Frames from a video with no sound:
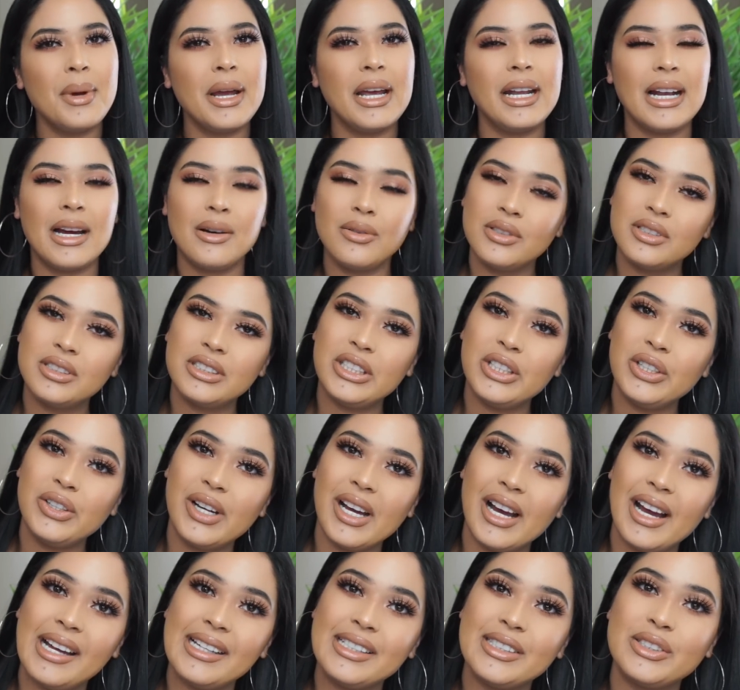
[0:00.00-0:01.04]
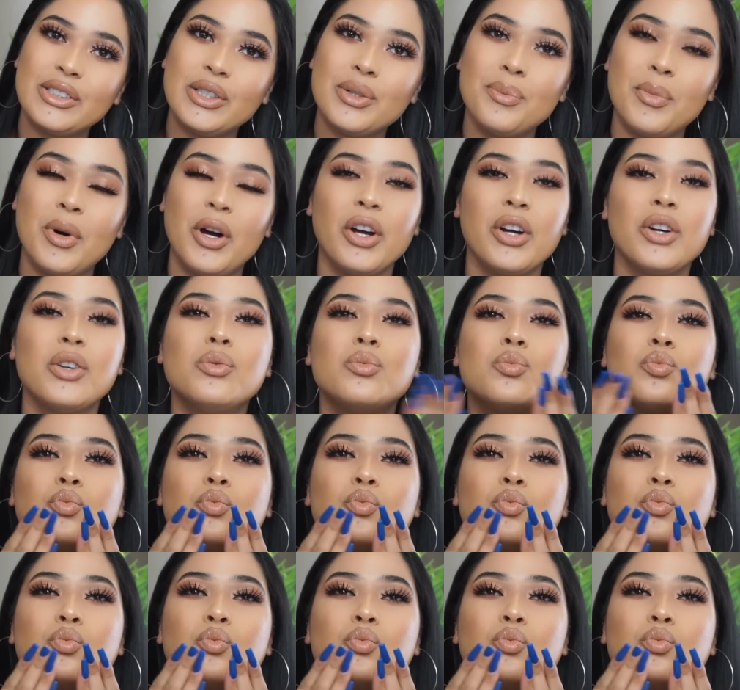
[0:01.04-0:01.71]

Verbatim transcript: and I will see you guys tomorrow.